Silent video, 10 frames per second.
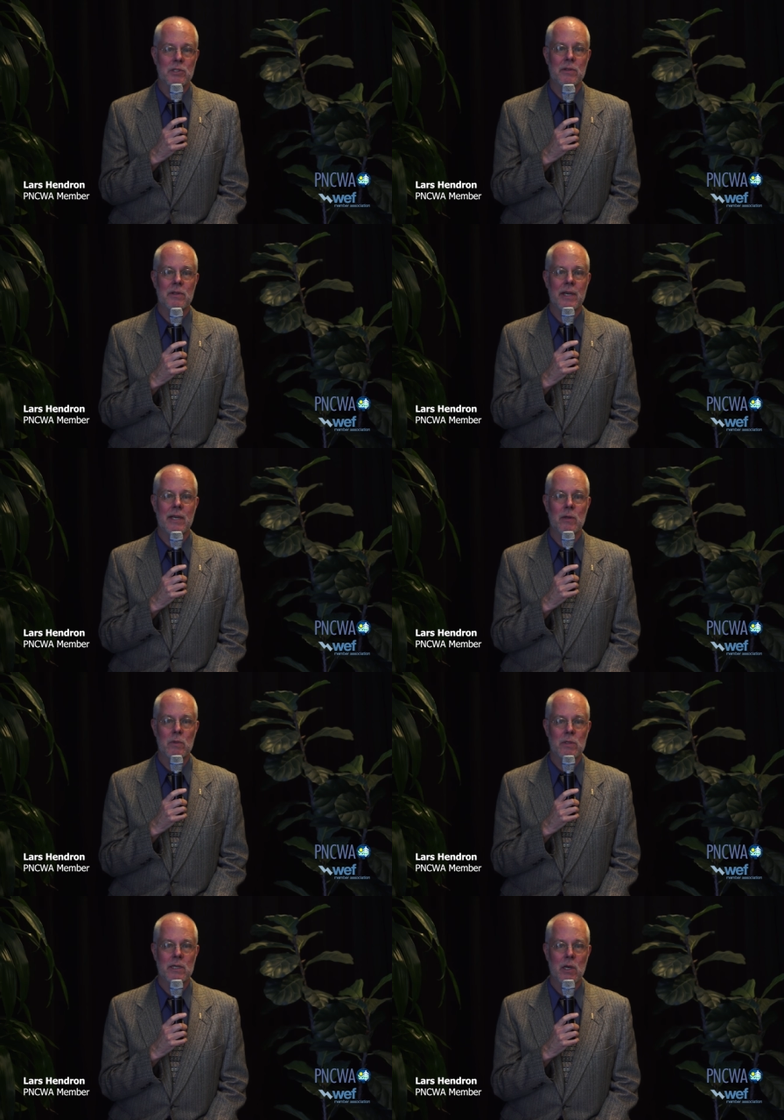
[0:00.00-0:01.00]
so that they
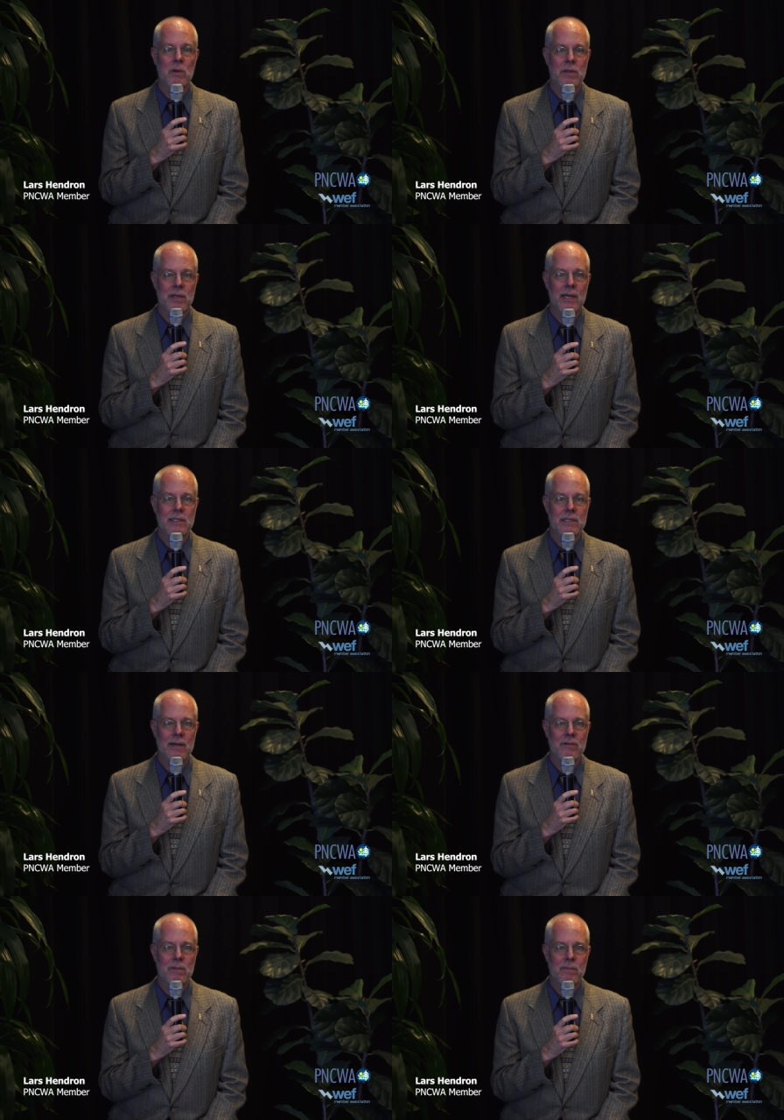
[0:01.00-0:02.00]
can really go to the next
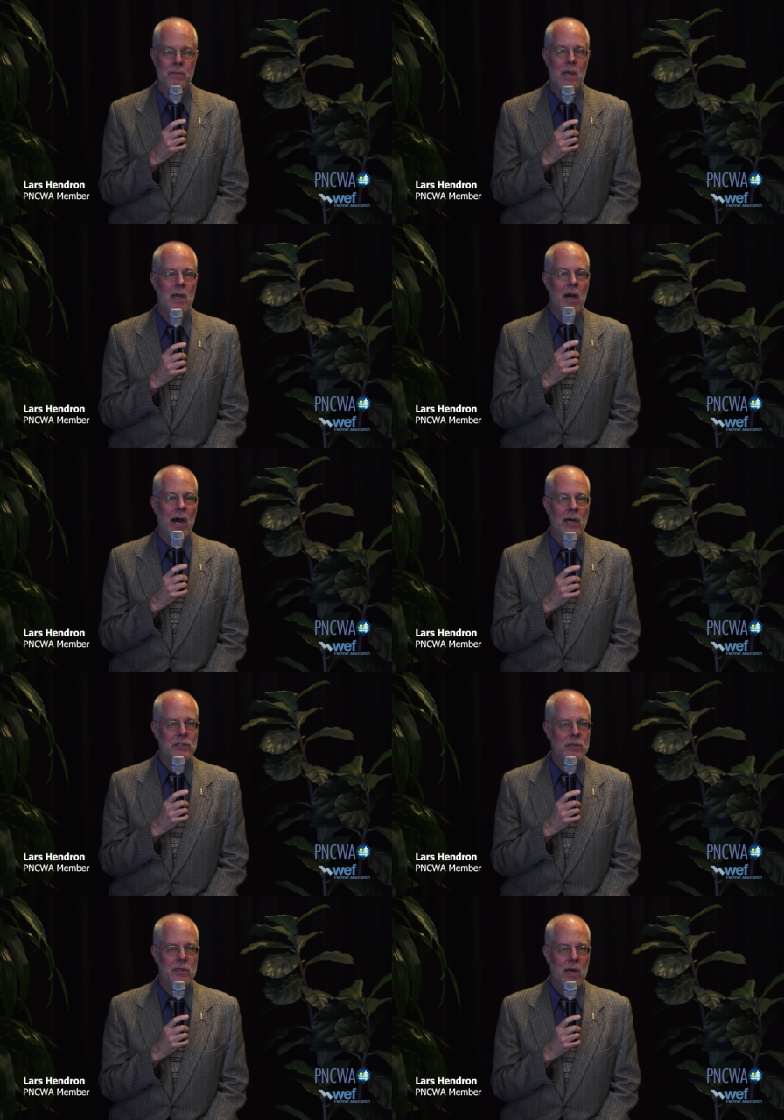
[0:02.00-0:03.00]
level. I
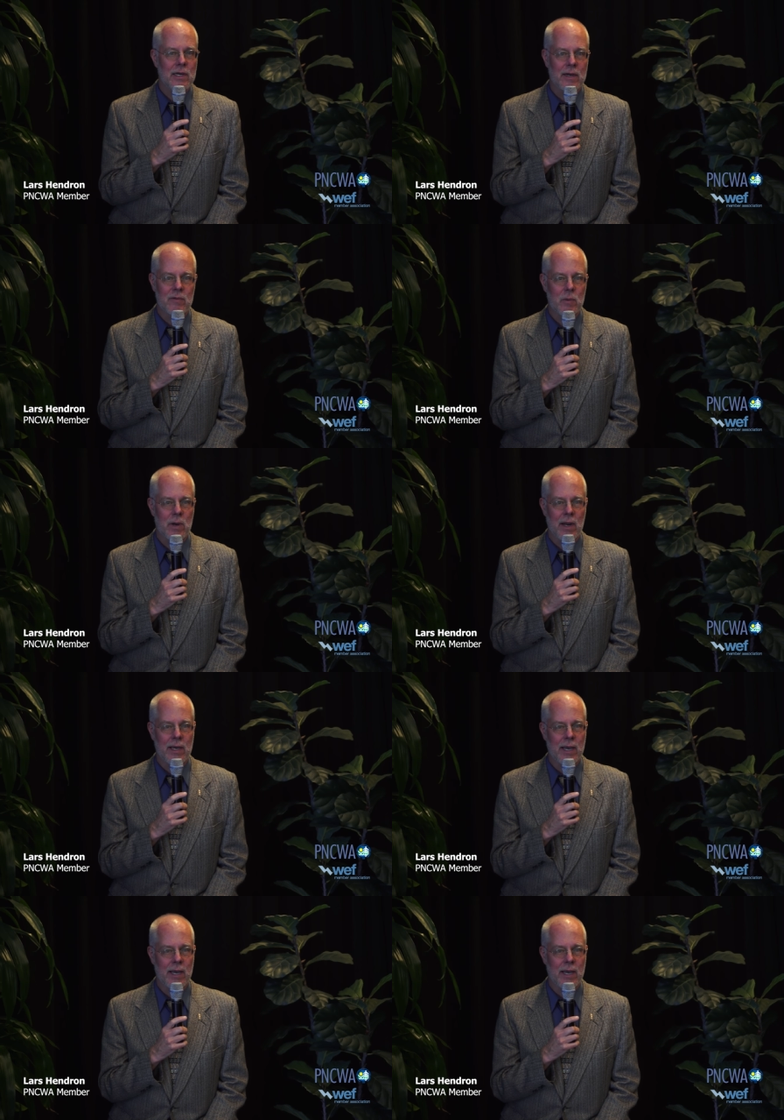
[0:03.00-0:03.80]
also talk to everyone I